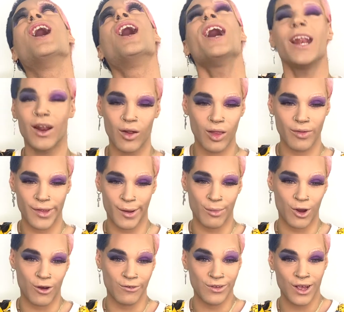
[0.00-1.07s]
and all of the
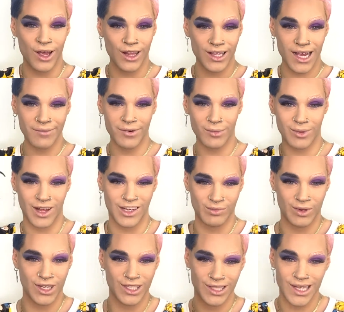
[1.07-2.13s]
above. Time for blush,
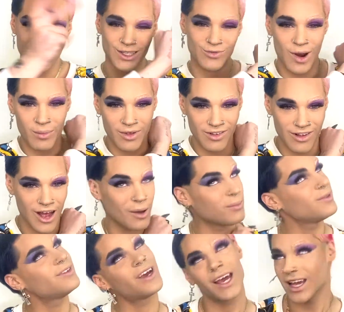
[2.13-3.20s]
bitch. Let's wrap this up.
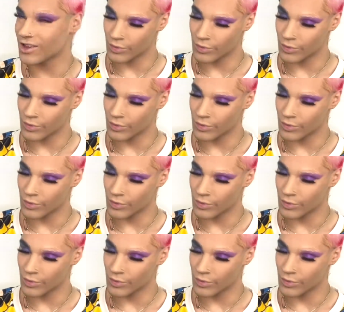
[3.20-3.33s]
It's